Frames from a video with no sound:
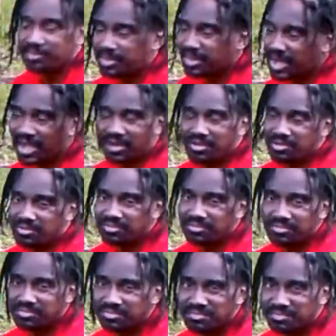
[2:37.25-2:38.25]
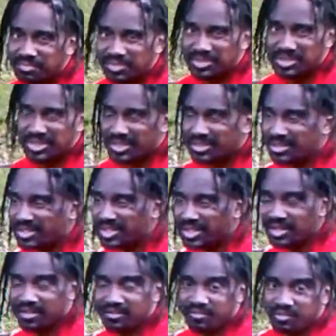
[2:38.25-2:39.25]
but I don't particularly
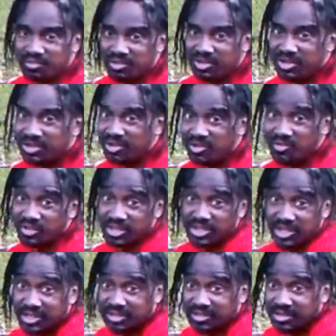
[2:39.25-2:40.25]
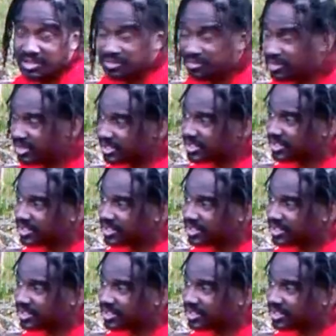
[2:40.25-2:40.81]
care for one over the other anyway.